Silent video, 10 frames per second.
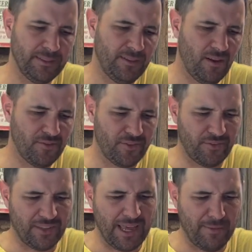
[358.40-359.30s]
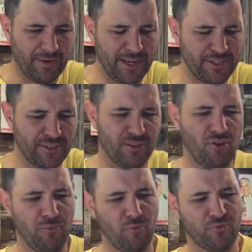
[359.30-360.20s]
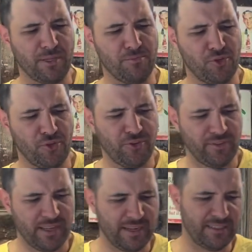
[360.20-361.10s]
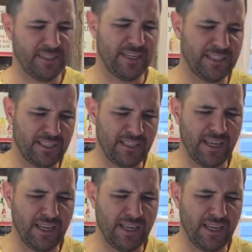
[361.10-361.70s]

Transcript: Obviously the carbonation is a lot more subdued than that. It's